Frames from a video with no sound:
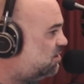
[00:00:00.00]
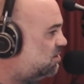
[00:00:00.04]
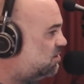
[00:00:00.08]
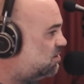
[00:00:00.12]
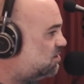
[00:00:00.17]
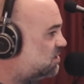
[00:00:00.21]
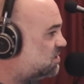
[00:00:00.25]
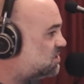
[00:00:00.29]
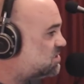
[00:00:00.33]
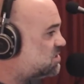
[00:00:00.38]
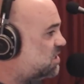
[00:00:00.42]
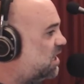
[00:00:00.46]

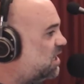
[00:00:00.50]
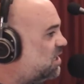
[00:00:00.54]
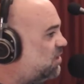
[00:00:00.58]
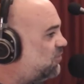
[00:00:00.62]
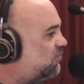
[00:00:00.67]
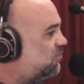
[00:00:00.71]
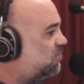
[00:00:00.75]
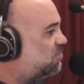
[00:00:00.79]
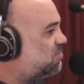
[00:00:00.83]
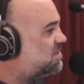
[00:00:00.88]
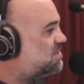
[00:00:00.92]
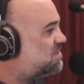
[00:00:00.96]
aside
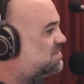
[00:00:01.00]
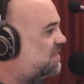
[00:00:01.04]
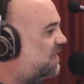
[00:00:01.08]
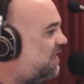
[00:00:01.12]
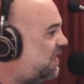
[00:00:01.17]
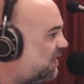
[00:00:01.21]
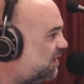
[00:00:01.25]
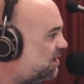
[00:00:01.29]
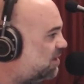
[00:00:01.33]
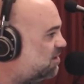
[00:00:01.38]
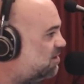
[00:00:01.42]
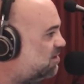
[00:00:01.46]
from the
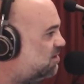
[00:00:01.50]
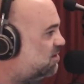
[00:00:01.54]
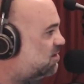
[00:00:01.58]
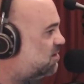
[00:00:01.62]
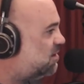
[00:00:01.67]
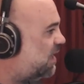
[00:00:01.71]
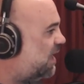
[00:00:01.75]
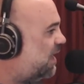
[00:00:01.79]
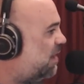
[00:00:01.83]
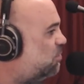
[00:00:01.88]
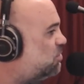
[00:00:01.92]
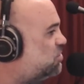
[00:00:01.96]
tech,
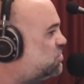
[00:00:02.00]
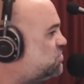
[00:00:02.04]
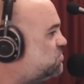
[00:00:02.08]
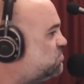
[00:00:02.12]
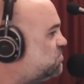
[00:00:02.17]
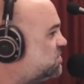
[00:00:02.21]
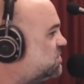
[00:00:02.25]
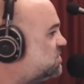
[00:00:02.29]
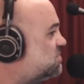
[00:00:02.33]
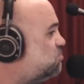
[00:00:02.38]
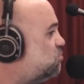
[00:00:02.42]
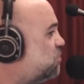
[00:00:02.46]
how would
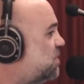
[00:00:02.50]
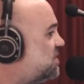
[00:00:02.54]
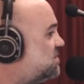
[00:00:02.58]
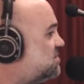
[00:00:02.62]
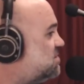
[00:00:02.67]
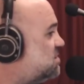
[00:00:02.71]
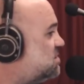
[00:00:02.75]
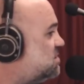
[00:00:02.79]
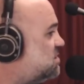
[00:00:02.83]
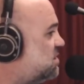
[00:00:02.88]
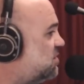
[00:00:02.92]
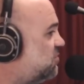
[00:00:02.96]
you
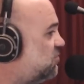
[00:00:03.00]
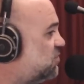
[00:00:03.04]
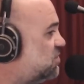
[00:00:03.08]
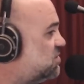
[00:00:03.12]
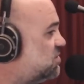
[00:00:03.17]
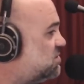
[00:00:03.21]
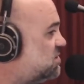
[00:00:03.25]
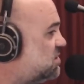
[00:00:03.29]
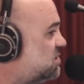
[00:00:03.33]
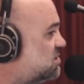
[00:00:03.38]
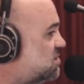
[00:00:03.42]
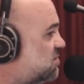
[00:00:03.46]
express the
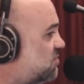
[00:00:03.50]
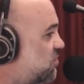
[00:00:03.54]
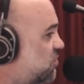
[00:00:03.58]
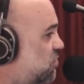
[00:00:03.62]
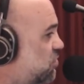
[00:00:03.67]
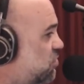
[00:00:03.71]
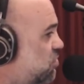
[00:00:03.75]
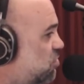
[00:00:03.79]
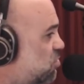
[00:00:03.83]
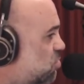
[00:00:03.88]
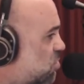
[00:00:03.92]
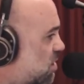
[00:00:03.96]
differences of the
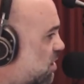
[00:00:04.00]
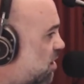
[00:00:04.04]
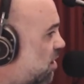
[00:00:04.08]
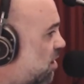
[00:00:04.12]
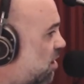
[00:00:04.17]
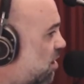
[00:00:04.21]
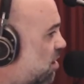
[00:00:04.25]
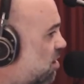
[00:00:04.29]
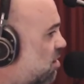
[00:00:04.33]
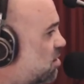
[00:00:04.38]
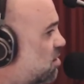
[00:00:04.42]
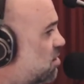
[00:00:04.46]
new
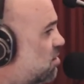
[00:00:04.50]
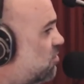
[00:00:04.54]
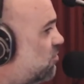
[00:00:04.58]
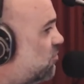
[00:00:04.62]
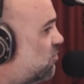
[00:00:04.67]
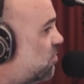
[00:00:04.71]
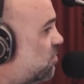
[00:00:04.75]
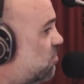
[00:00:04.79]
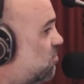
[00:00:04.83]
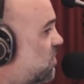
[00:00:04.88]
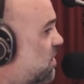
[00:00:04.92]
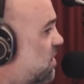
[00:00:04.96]
car
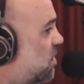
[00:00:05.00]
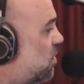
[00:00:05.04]
from the